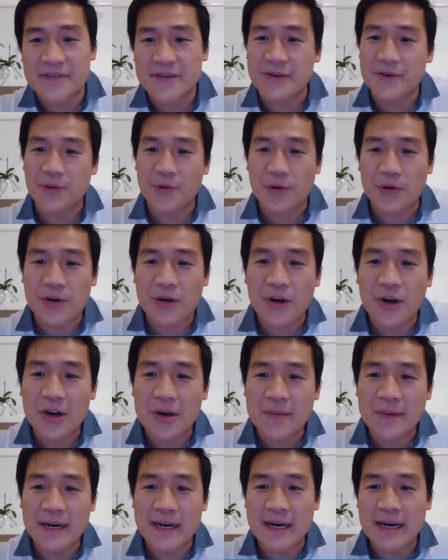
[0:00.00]

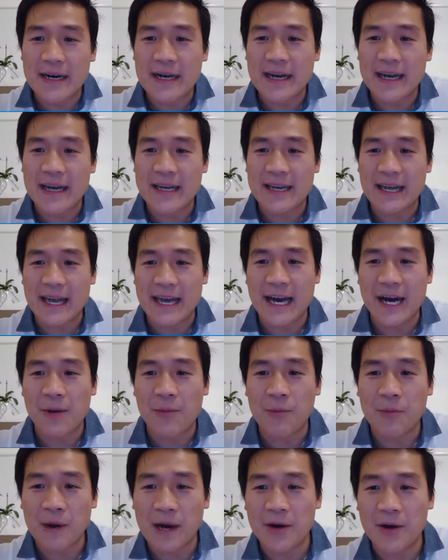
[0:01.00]
glaucoma and
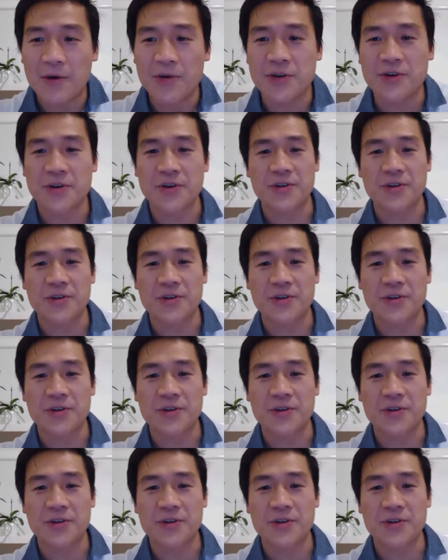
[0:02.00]
how well your